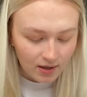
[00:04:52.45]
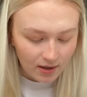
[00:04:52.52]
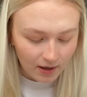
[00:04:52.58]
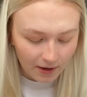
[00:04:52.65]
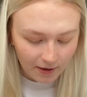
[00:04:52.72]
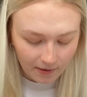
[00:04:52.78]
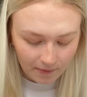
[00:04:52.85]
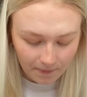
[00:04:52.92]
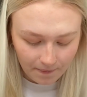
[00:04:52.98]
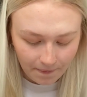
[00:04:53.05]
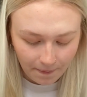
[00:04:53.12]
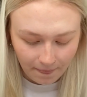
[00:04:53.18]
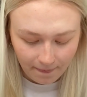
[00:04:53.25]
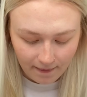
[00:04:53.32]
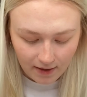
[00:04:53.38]

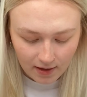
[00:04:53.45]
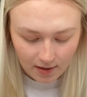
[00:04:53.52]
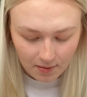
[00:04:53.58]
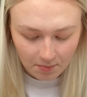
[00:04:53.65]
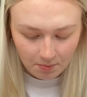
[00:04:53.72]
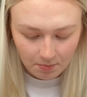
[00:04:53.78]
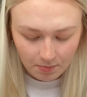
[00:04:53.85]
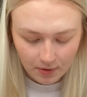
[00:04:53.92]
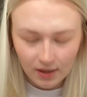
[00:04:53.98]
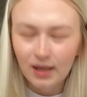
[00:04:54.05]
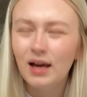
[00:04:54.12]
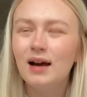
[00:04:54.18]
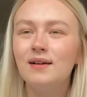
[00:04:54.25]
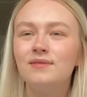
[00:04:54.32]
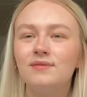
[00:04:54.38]
But
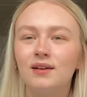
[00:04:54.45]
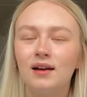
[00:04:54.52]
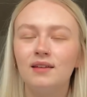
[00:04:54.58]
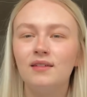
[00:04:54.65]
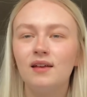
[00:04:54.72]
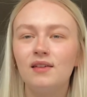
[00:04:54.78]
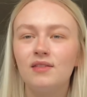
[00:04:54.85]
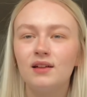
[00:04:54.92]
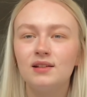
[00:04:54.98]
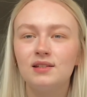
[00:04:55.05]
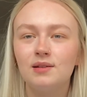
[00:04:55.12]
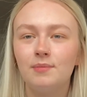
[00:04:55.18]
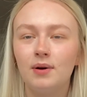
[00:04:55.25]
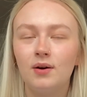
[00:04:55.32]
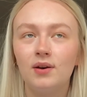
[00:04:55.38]
yeah, I think that's
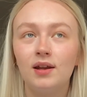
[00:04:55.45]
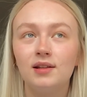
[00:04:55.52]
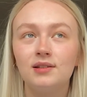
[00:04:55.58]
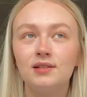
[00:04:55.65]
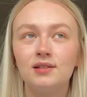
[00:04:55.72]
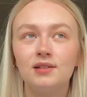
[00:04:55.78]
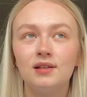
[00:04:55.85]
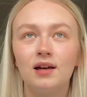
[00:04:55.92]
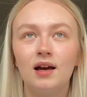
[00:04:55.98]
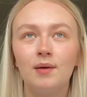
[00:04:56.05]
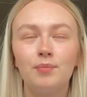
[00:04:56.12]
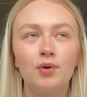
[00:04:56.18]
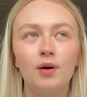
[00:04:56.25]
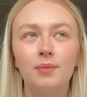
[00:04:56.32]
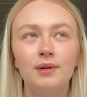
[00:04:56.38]
about it. I
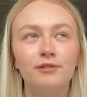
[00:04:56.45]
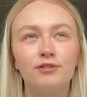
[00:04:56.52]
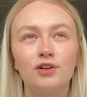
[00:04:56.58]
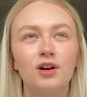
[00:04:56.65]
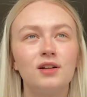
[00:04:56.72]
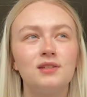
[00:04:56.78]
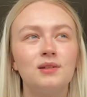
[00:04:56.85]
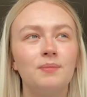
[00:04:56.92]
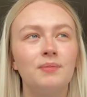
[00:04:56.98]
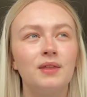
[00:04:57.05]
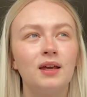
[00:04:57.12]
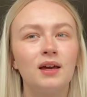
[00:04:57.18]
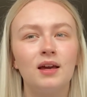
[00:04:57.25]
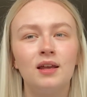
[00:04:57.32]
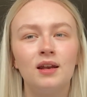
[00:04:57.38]
probably forgot
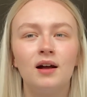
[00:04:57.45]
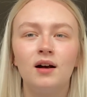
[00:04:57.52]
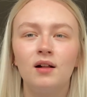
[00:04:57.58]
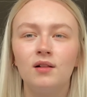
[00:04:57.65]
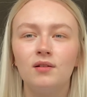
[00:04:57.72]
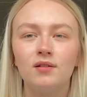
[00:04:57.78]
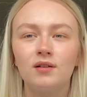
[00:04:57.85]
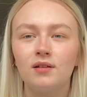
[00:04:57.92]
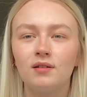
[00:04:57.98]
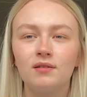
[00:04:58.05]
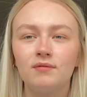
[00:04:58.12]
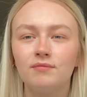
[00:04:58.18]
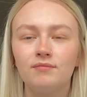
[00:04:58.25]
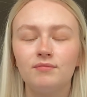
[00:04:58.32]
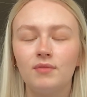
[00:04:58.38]
something, and I
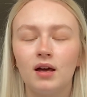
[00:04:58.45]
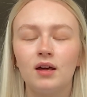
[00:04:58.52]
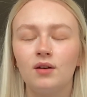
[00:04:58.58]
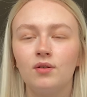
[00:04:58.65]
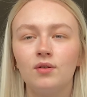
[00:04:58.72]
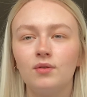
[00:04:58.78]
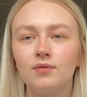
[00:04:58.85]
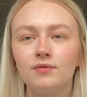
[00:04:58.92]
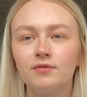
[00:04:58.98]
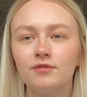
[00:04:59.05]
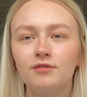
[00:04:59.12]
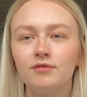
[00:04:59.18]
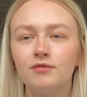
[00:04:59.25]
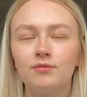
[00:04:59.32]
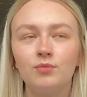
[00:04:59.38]
don't know.
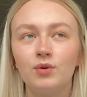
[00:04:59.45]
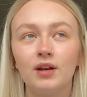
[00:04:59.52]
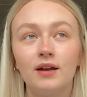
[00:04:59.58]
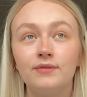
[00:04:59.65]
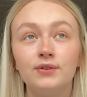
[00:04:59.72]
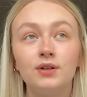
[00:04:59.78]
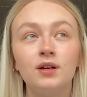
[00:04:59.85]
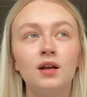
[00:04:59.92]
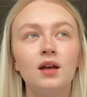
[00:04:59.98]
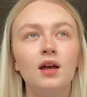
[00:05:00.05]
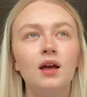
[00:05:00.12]
Whatever.